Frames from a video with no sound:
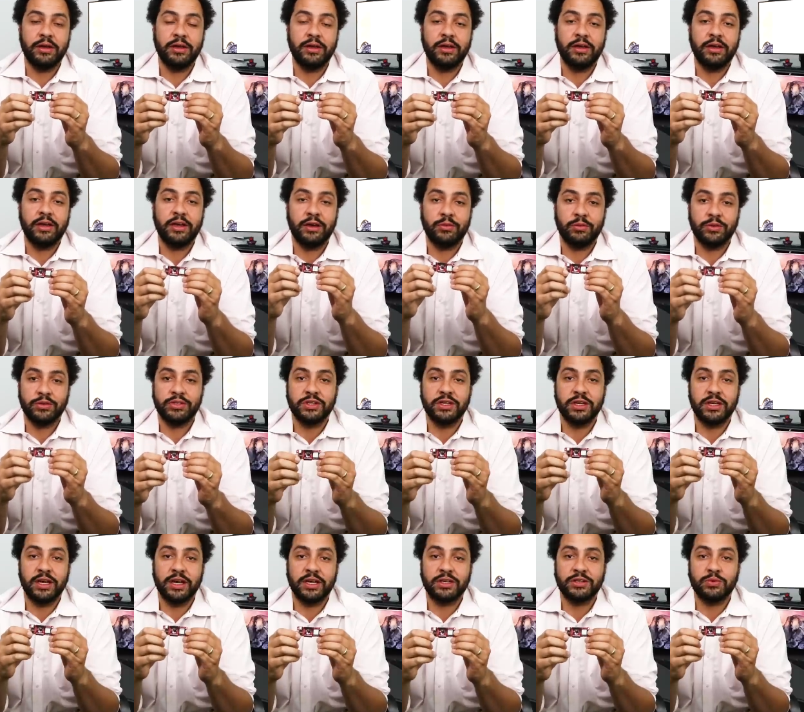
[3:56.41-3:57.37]
We'll see you
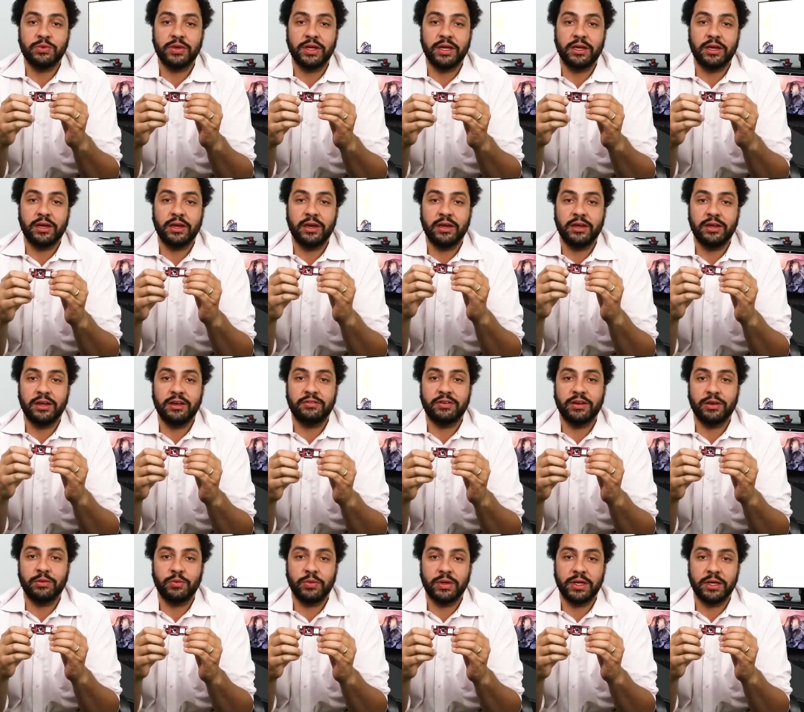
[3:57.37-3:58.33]
next week on
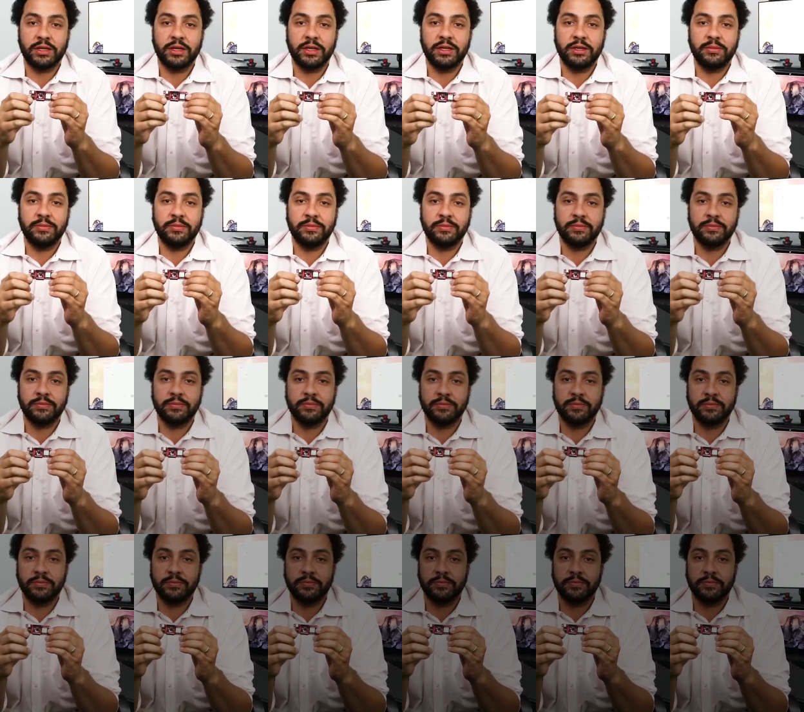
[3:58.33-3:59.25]
DevKit